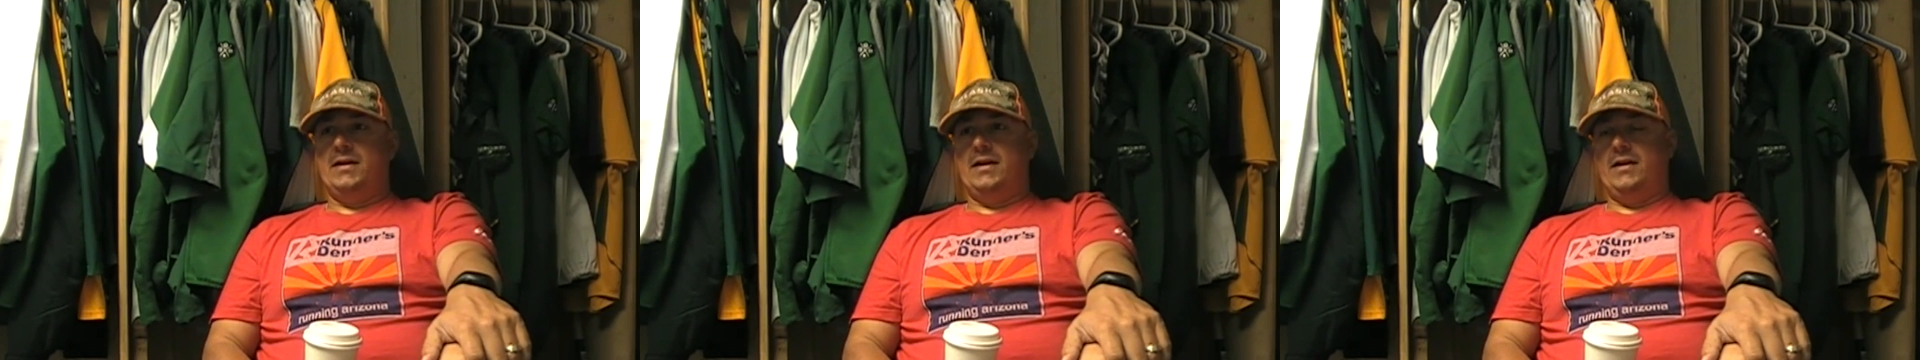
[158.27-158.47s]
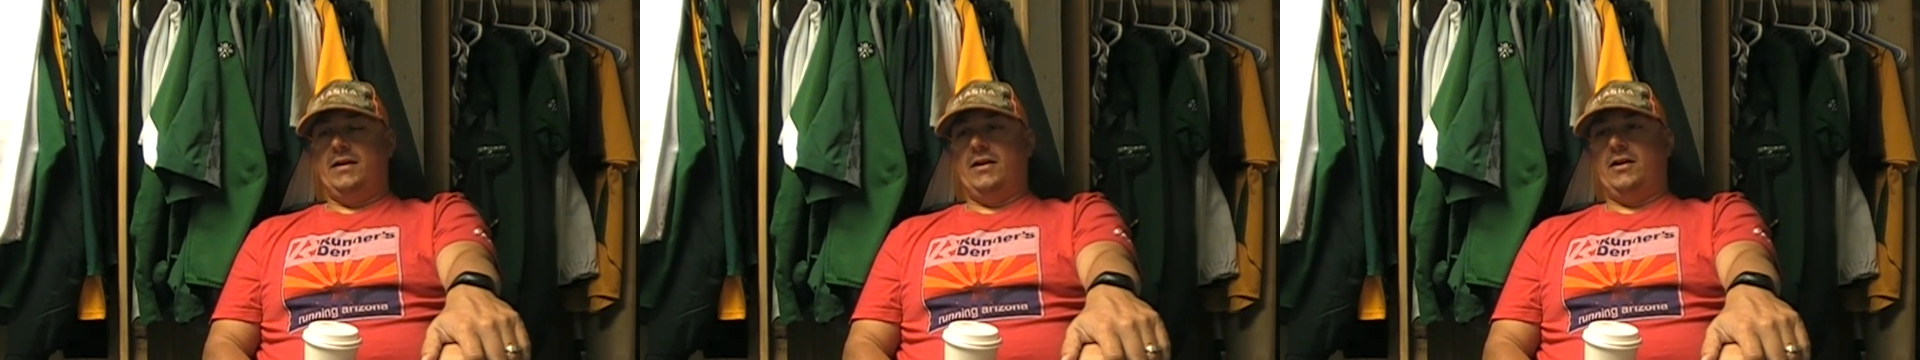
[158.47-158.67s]

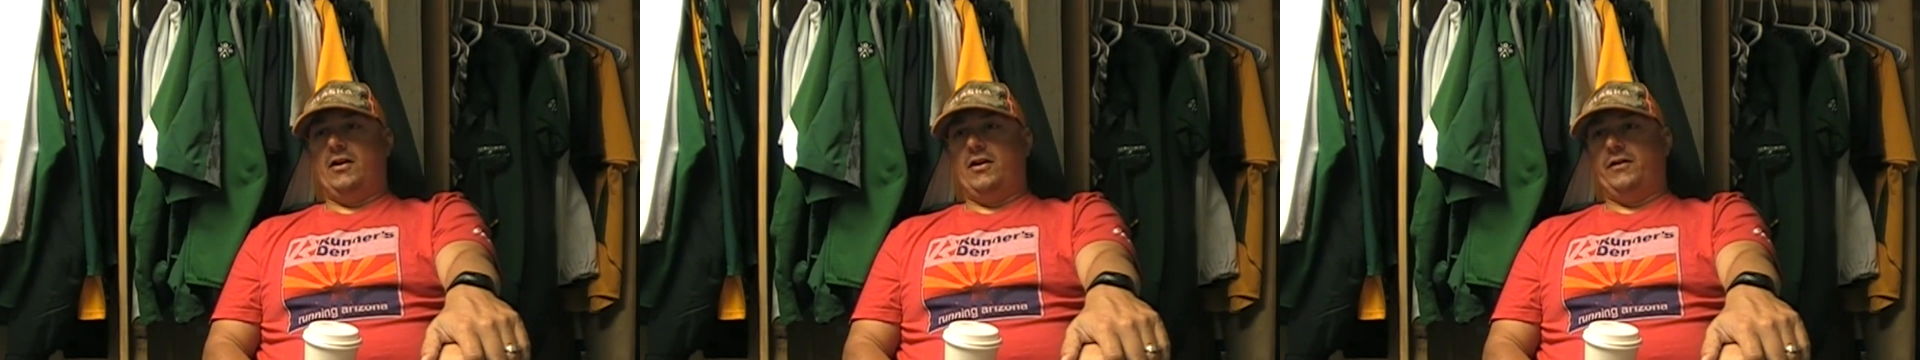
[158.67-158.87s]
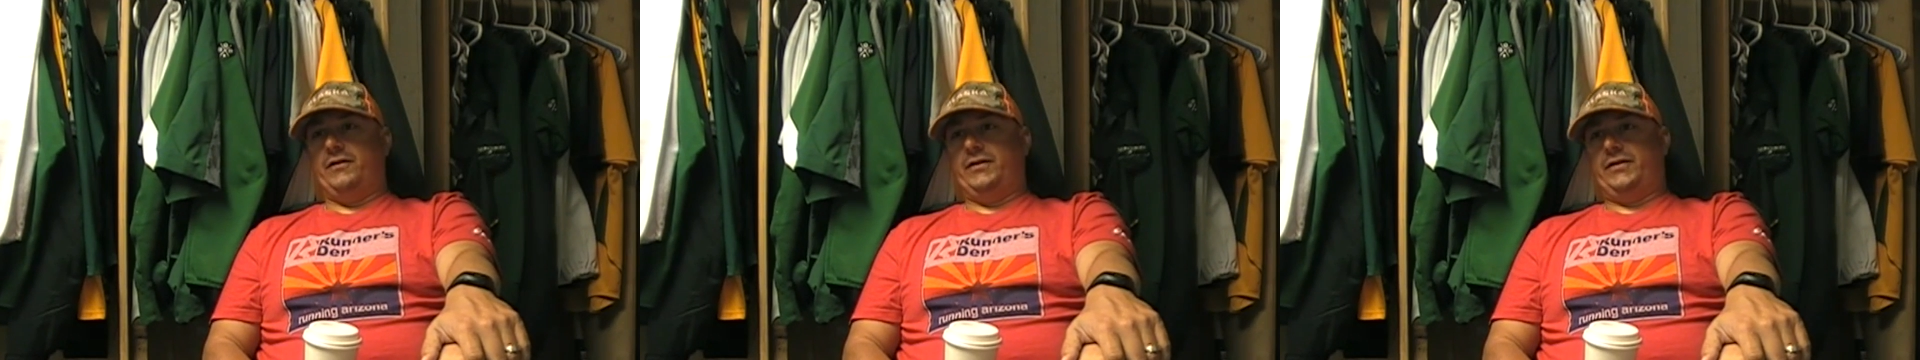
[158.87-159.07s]
and then
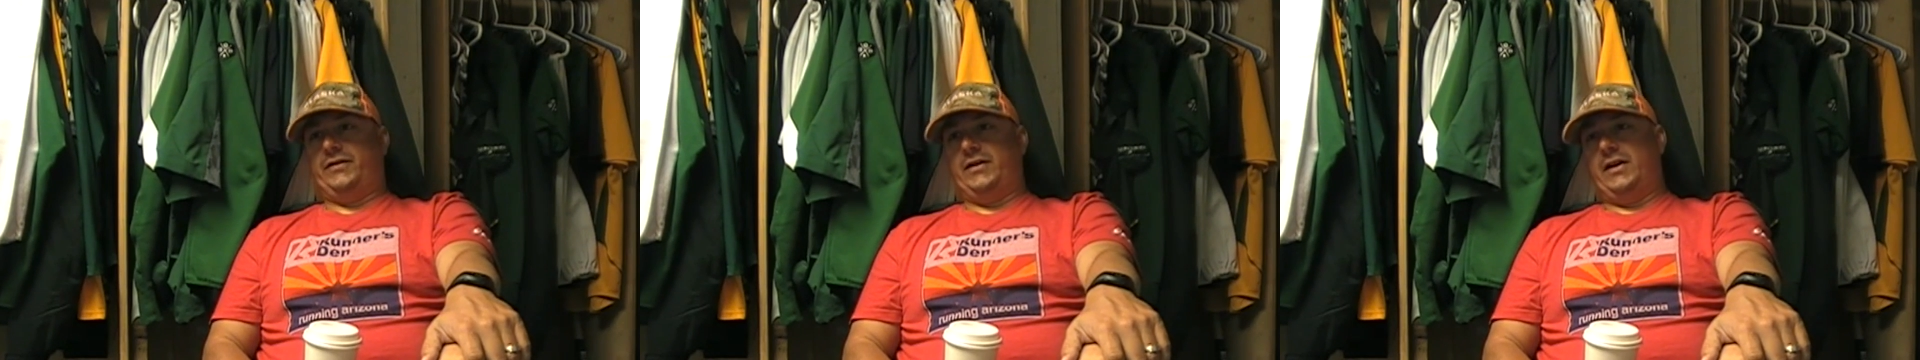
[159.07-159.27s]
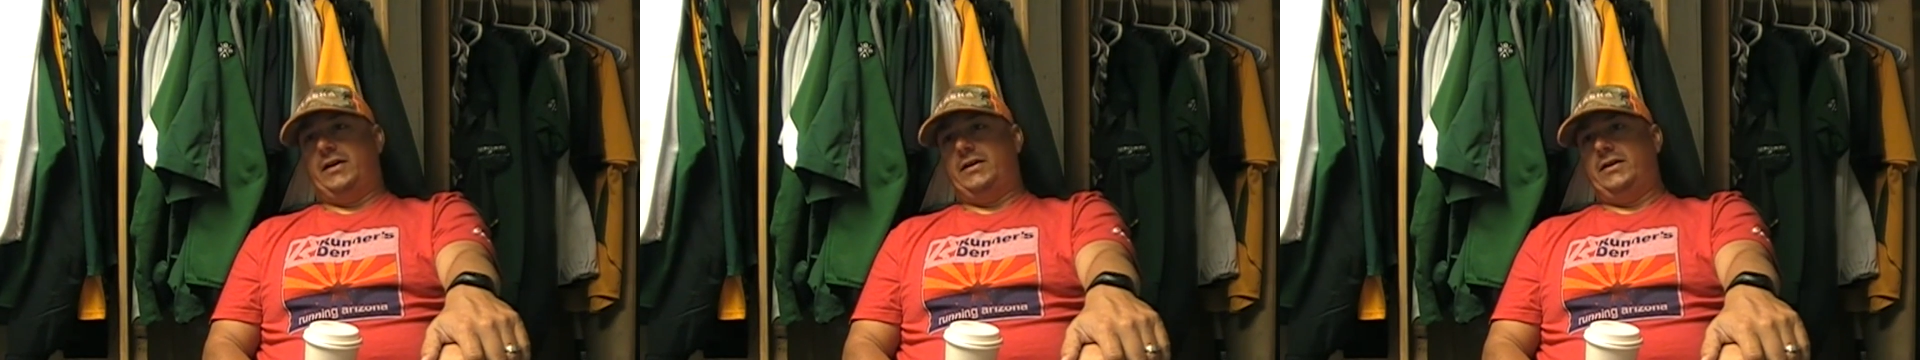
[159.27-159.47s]
all of a
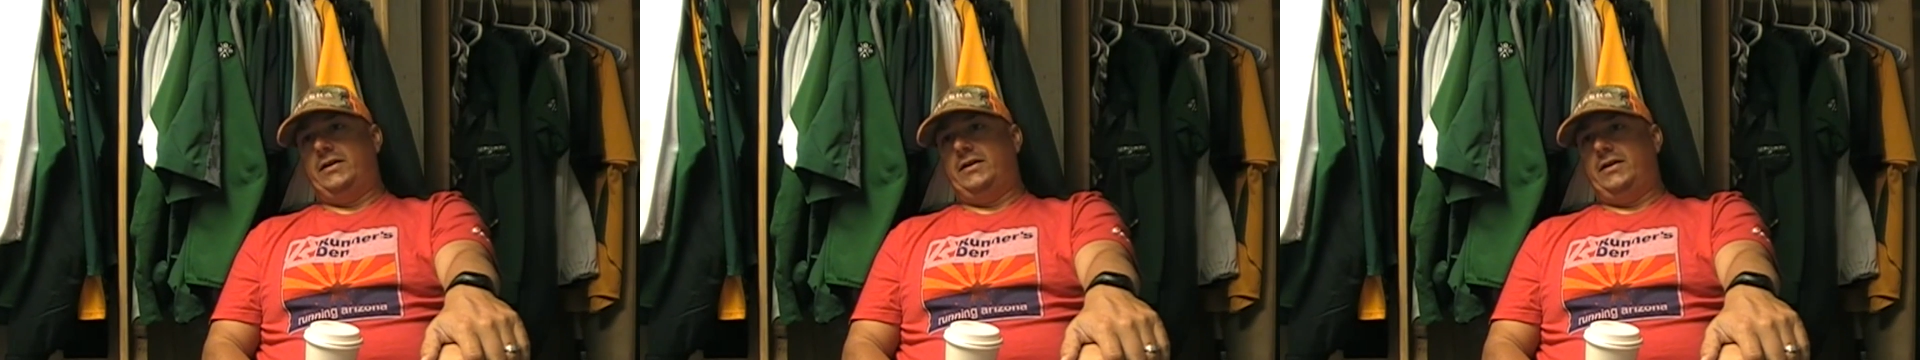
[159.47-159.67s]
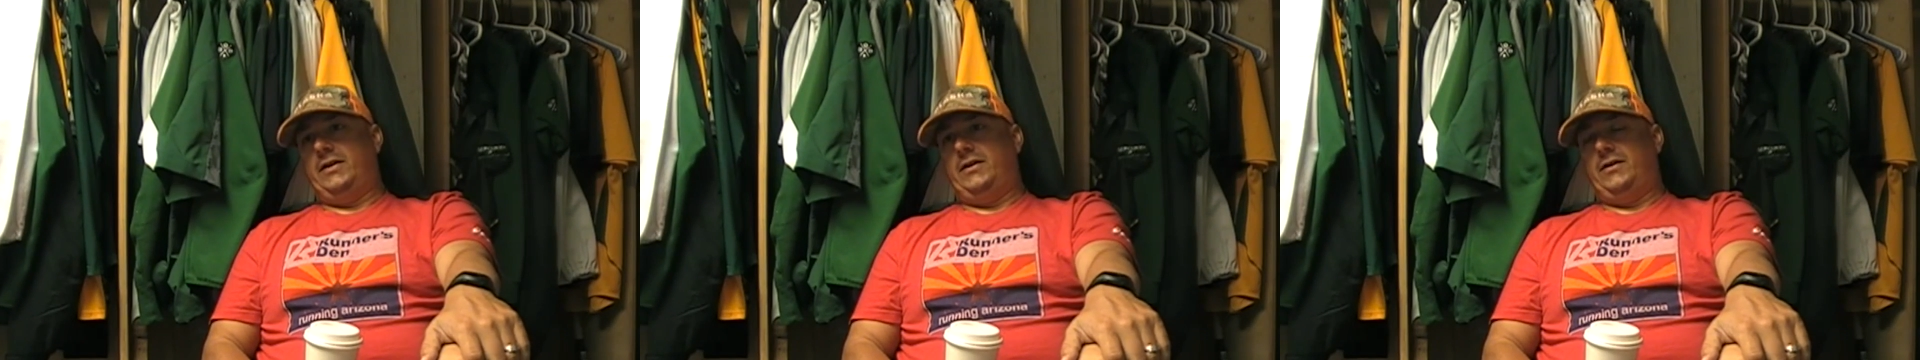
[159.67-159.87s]
sudden
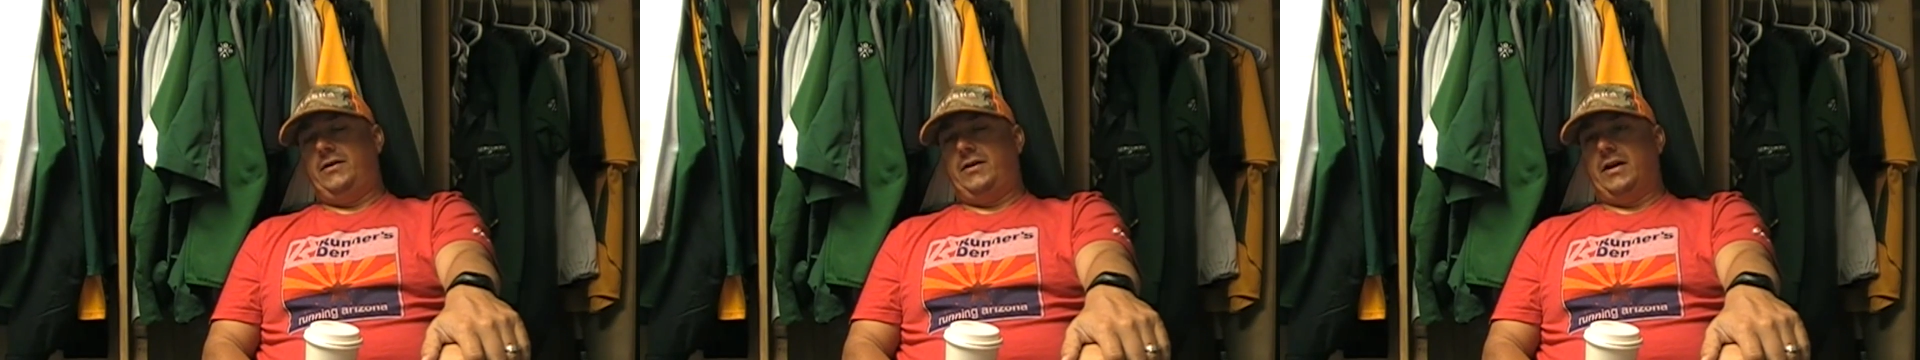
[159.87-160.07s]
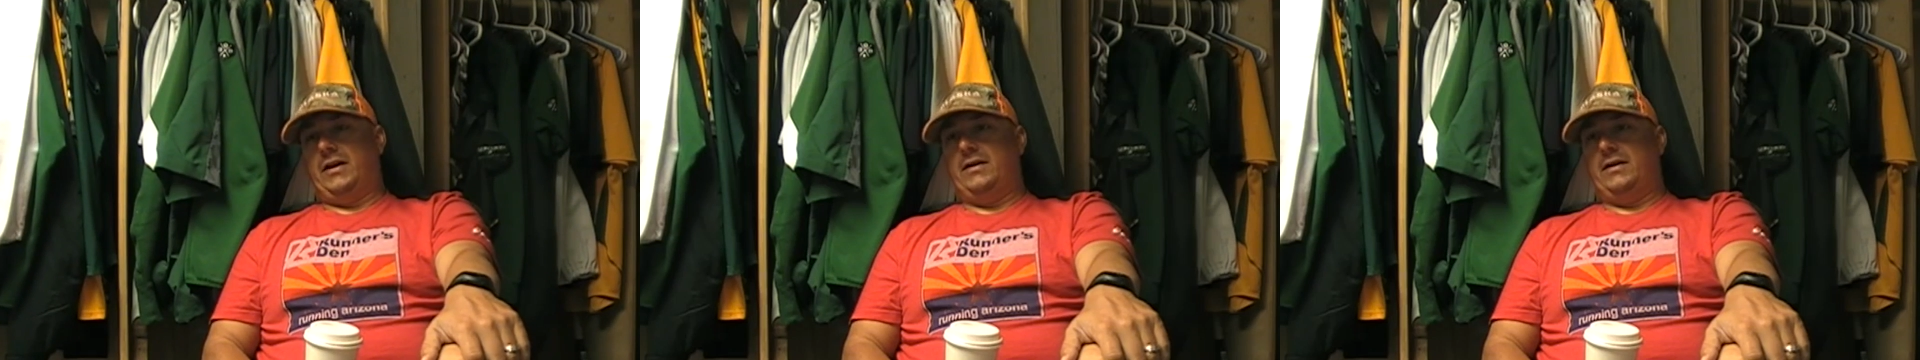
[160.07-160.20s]
you've